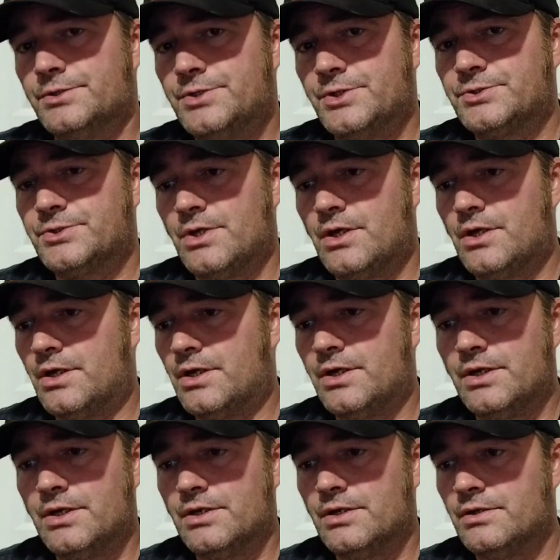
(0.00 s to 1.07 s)
Just uh,
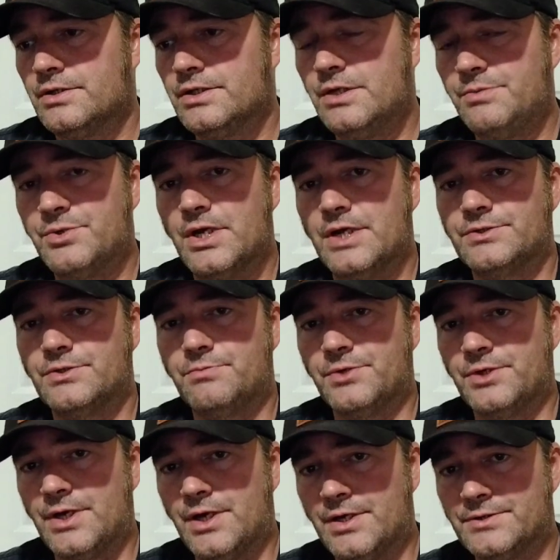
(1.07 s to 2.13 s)
keep your eyes
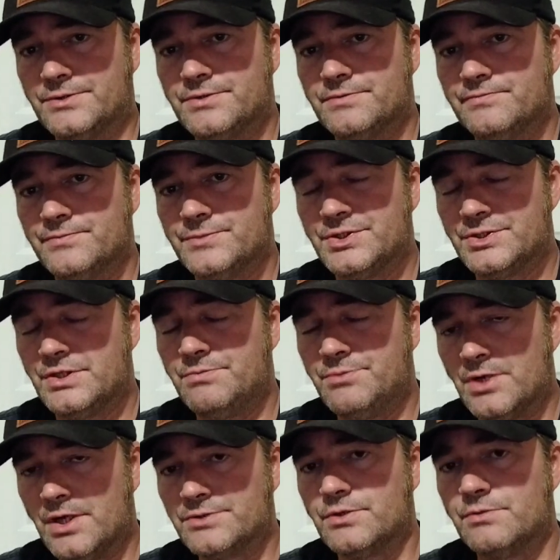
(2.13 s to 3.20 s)
open, guys. Just
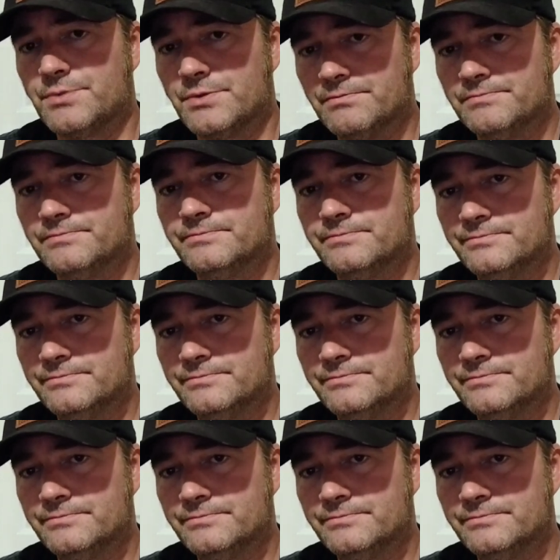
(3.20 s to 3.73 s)
keep your eyes open.